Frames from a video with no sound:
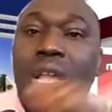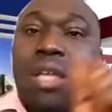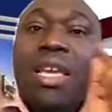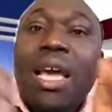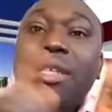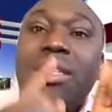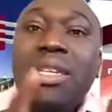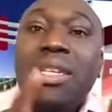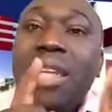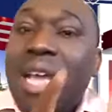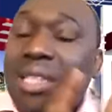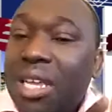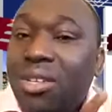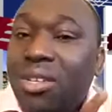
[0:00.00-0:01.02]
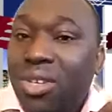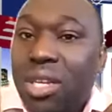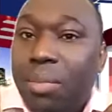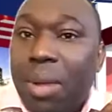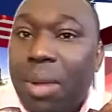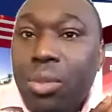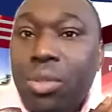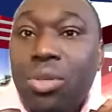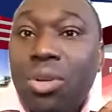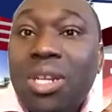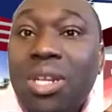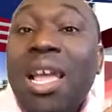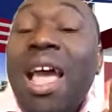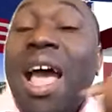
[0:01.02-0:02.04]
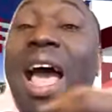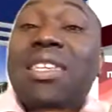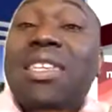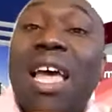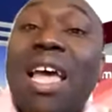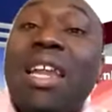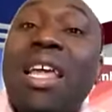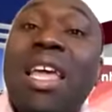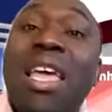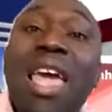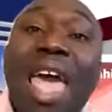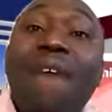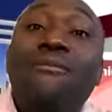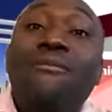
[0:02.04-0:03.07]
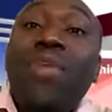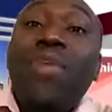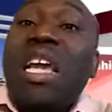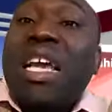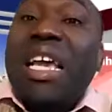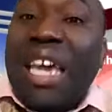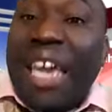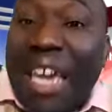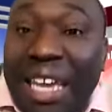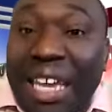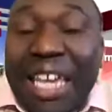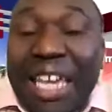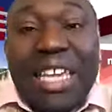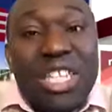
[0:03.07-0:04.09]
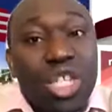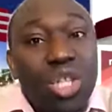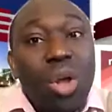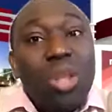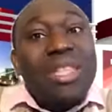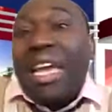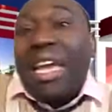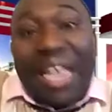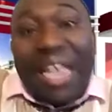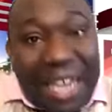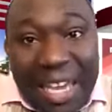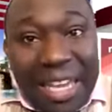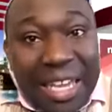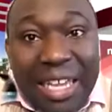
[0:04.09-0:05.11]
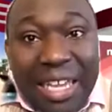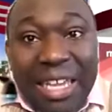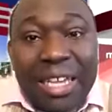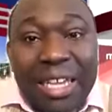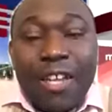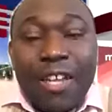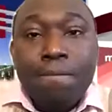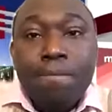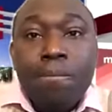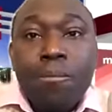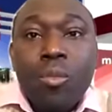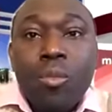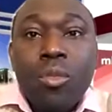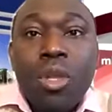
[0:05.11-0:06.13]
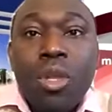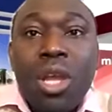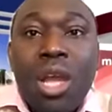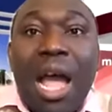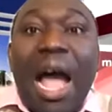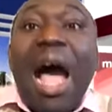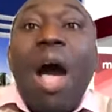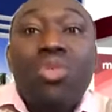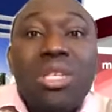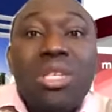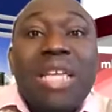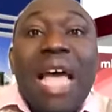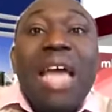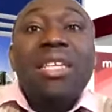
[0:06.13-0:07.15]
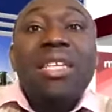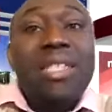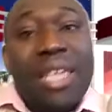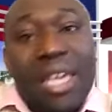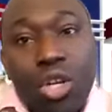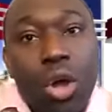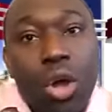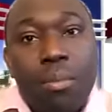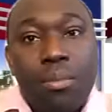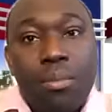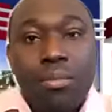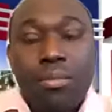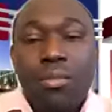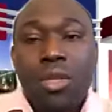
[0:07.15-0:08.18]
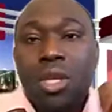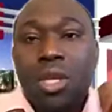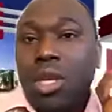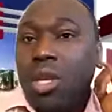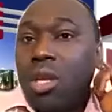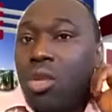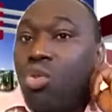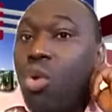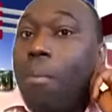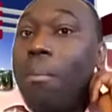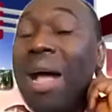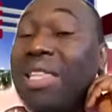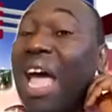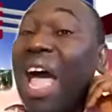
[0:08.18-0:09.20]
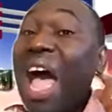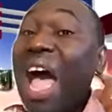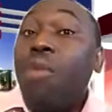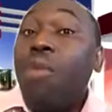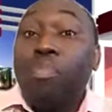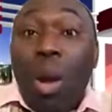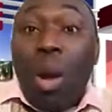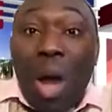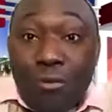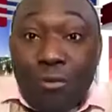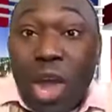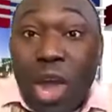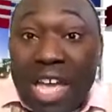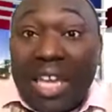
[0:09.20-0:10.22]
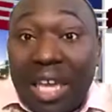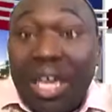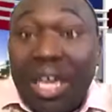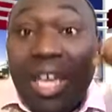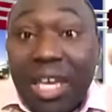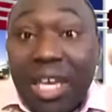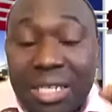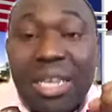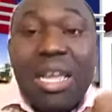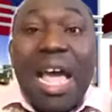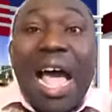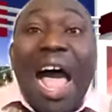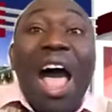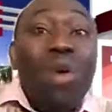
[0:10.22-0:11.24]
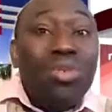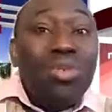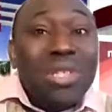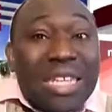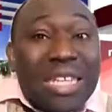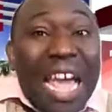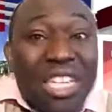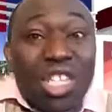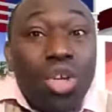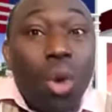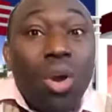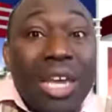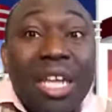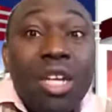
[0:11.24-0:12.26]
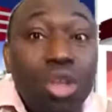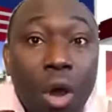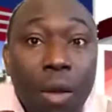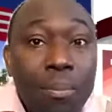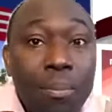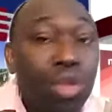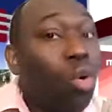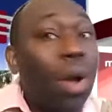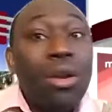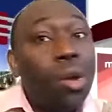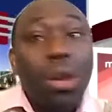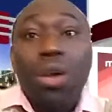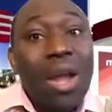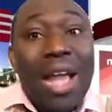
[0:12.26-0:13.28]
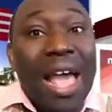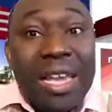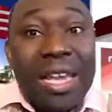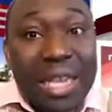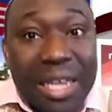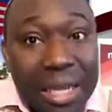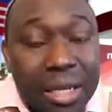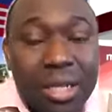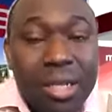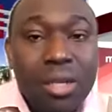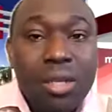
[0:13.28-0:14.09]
yesterday I said during the Bible study, I said, every king is not a king outside his kingdom. No matter how powerful a king is, outside your kingdom, you are no longer a king.